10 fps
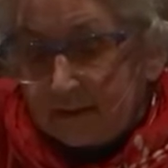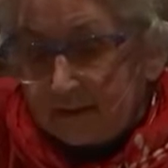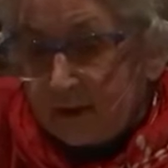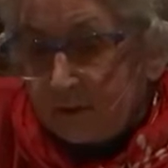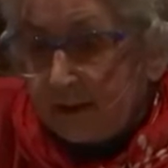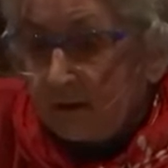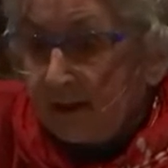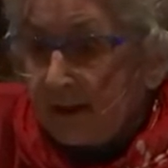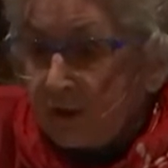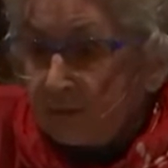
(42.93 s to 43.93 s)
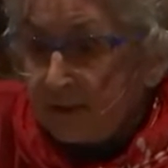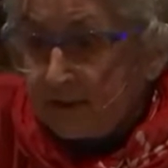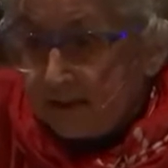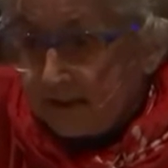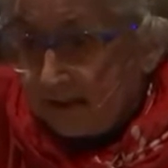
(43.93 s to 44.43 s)
and to acknowledge in
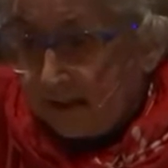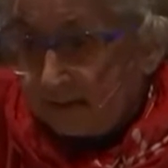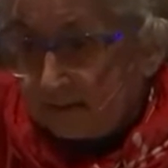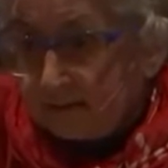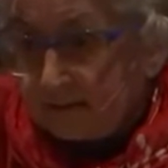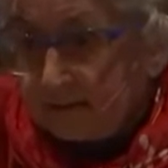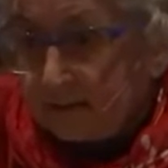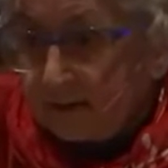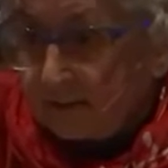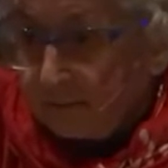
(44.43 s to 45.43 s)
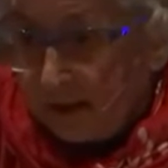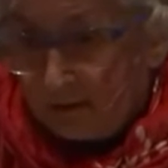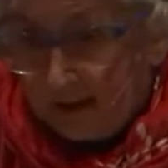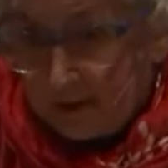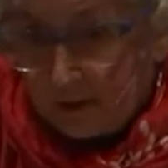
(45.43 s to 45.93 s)
particular my
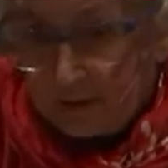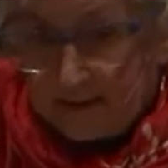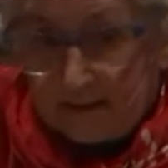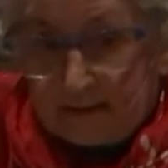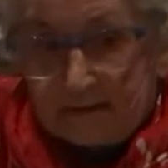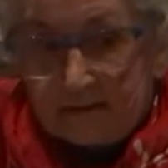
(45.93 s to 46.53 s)
granddaughter,